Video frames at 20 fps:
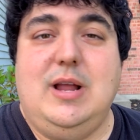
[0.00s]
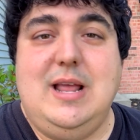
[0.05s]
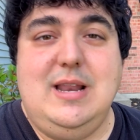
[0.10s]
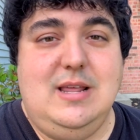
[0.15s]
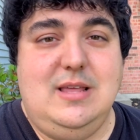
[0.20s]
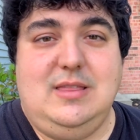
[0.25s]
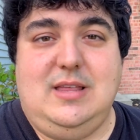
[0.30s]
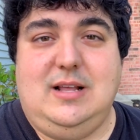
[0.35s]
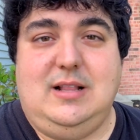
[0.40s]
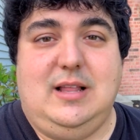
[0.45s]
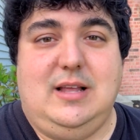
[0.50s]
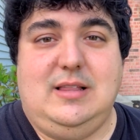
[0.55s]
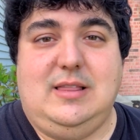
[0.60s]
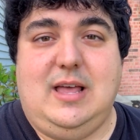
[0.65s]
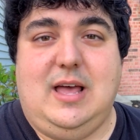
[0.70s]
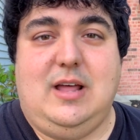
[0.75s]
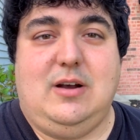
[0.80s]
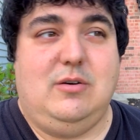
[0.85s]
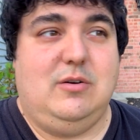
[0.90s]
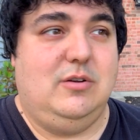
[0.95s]
anything like
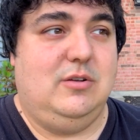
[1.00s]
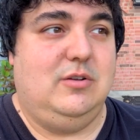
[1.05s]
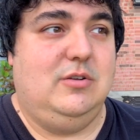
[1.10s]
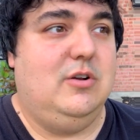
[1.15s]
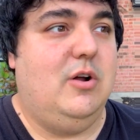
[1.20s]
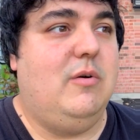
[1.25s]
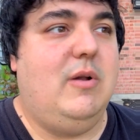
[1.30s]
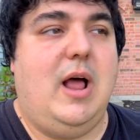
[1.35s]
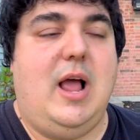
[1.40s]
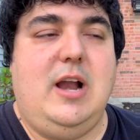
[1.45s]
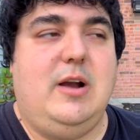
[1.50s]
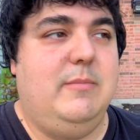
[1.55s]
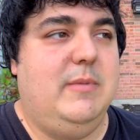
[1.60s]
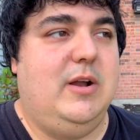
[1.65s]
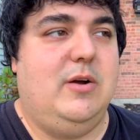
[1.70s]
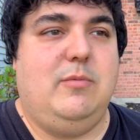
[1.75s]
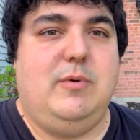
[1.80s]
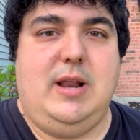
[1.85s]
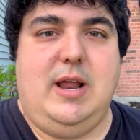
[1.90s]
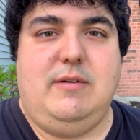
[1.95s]
that, or you don't hire me
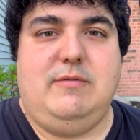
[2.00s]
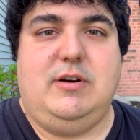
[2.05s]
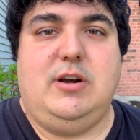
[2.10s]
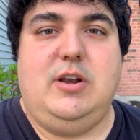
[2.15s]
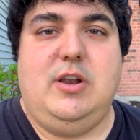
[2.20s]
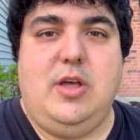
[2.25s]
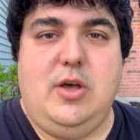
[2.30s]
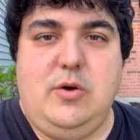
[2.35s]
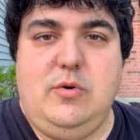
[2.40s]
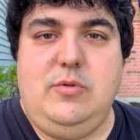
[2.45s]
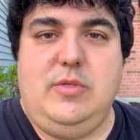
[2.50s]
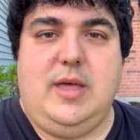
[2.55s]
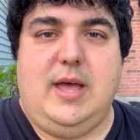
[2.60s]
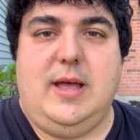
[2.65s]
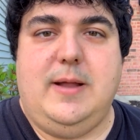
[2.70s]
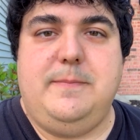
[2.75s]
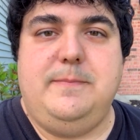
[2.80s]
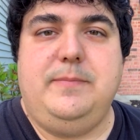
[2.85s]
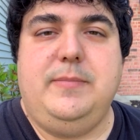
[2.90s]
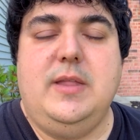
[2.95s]
or whatever, know
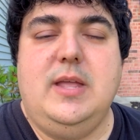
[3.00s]
that